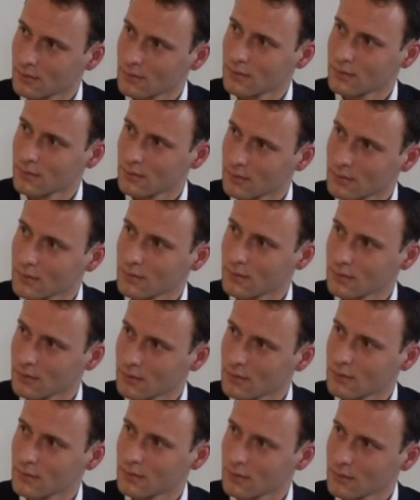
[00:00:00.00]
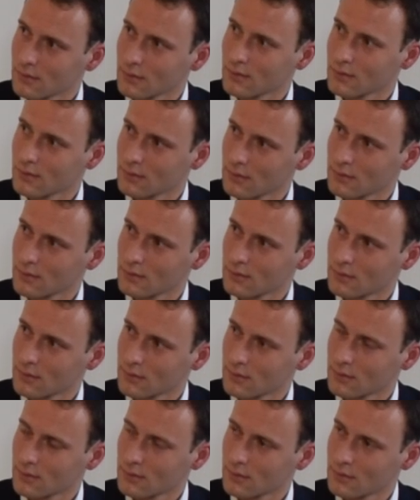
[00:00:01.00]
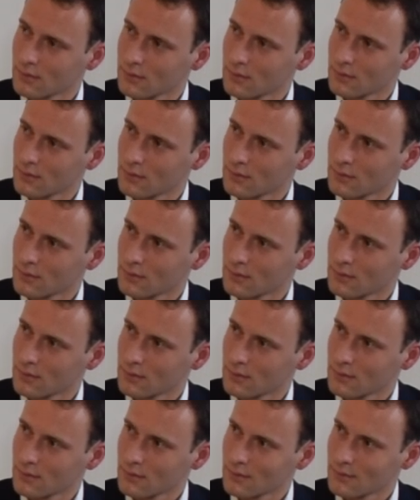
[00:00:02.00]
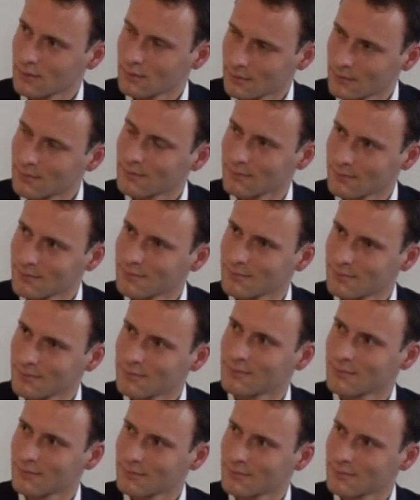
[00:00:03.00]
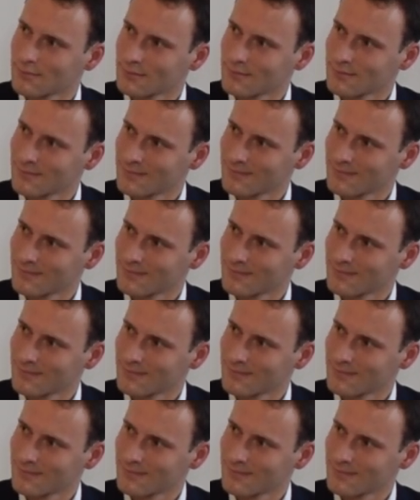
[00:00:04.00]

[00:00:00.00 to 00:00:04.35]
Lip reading: The person shown says nothing.